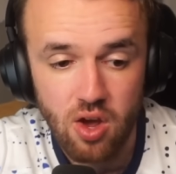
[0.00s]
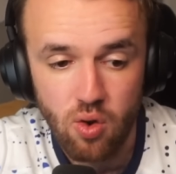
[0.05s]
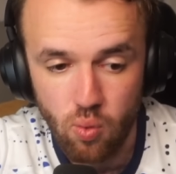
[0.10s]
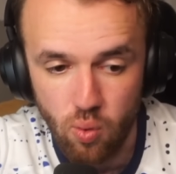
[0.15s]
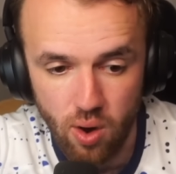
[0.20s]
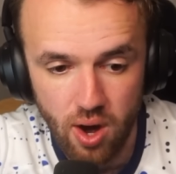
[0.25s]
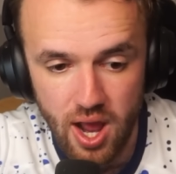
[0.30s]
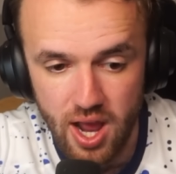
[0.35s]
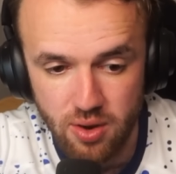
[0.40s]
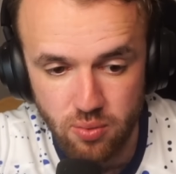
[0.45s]

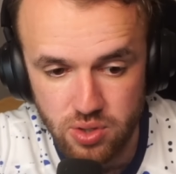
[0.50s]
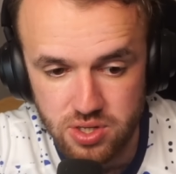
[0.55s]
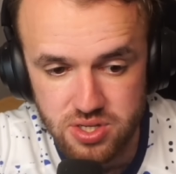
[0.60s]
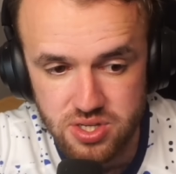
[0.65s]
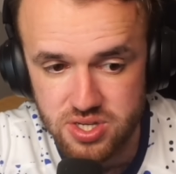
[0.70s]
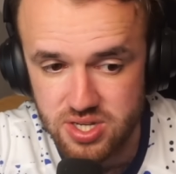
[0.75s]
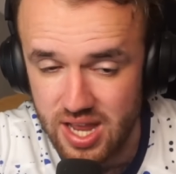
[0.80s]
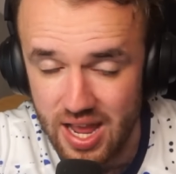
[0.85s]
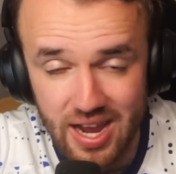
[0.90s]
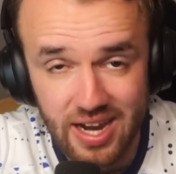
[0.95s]
where I
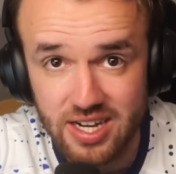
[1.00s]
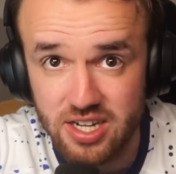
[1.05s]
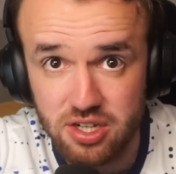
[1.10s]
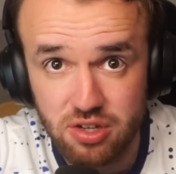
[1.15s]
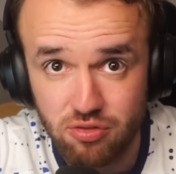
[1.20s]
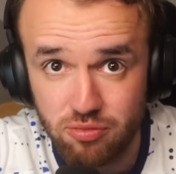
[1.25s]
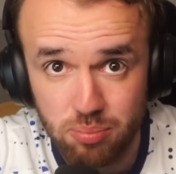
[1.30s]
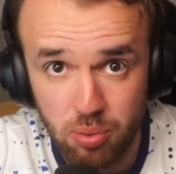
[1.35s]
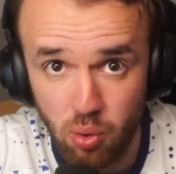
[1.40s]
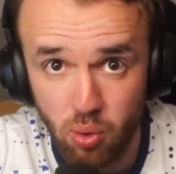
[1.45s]
was kind
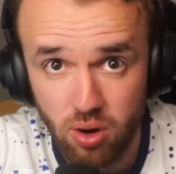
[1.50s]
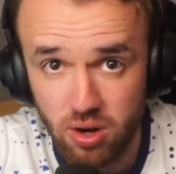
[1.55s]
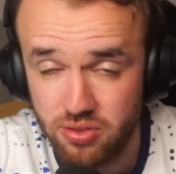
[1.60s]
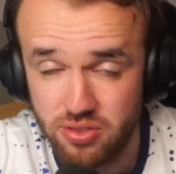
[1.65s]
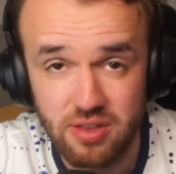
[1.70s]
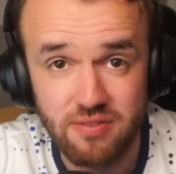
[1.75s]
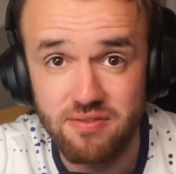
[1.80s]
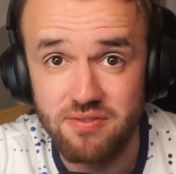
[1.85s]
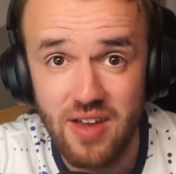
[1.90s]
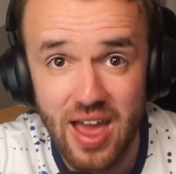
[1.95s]
of
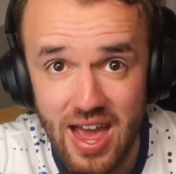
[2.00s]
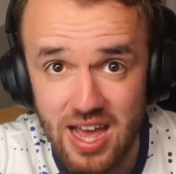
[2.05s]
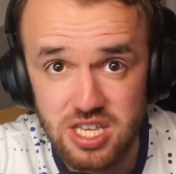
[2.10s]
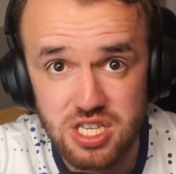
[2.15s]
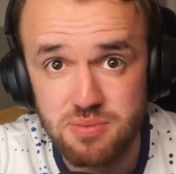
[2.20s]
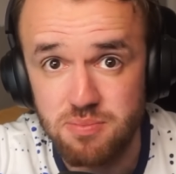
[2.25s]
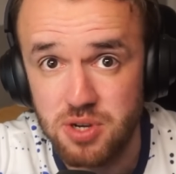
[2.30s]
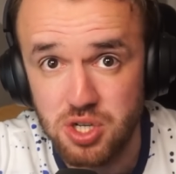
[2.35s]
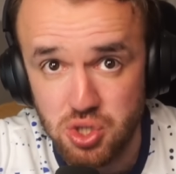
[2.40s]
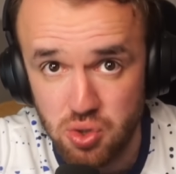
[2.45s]
bored. The
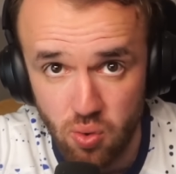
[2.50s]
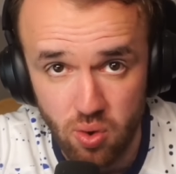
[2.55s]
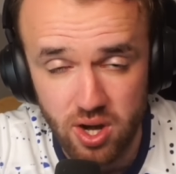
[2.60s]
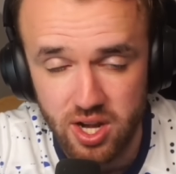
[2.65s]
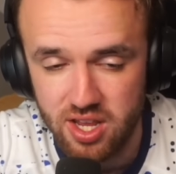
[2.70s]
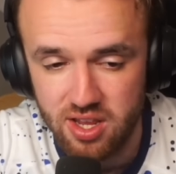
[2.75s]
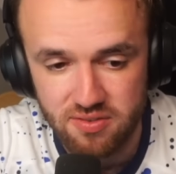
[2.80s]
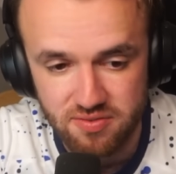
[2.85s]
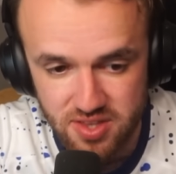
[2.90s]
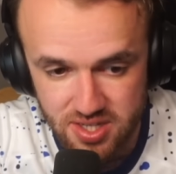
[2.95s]
vast
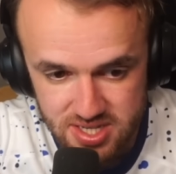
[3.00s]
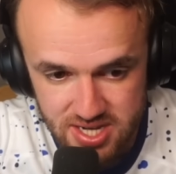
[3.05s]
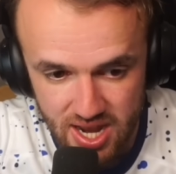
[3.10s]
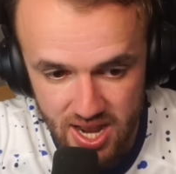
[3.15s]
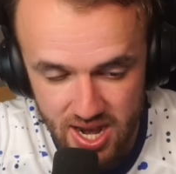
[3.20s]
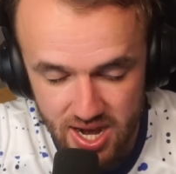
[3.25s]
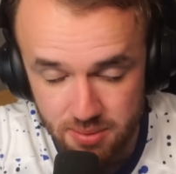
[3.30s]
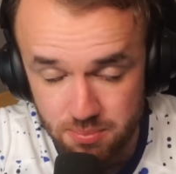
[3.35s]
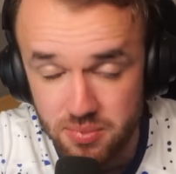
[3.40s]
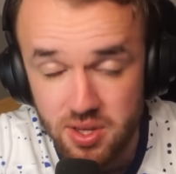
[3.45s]
majority of the
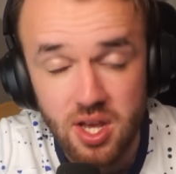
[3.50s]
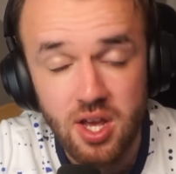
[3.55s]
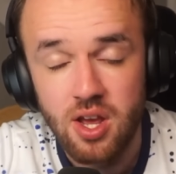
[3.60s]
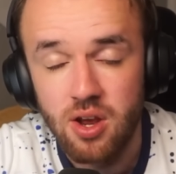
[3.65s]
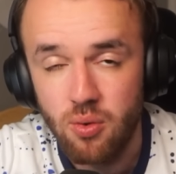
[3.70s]
time